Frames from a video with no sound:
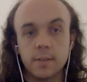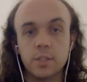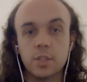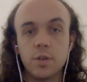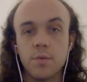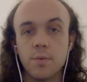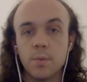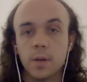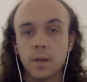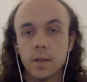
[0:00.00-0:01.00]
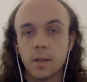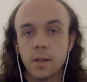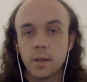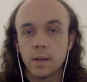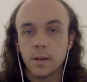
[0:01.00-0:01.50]
two
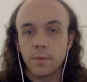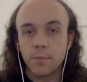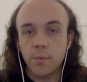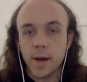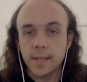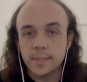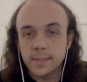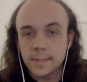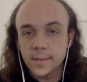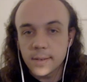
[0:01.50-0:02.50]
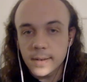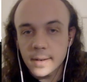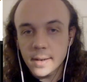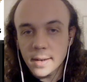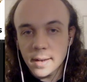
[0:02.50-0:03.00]
friends,
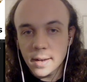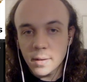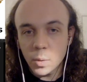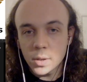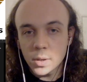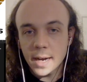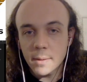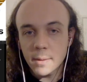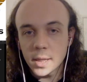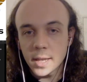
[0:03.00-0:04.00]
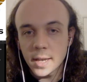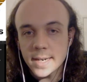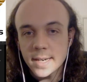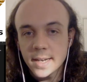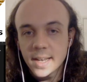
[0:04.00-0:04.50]
one dark, one
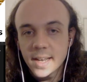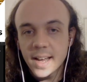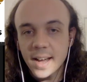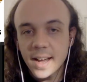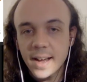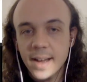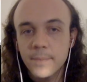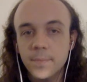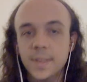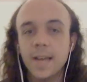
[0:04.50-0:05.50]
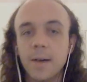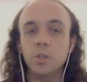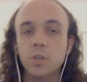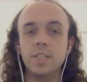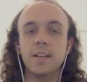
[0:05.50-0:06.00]
light. That
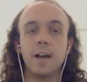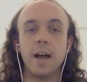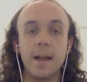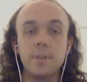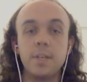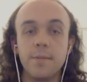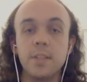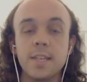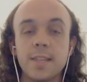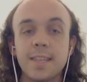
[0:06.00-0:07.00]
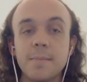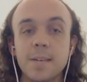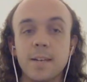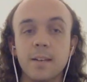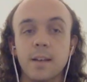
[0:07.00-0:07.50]
wasn't the. I'm definitely theming.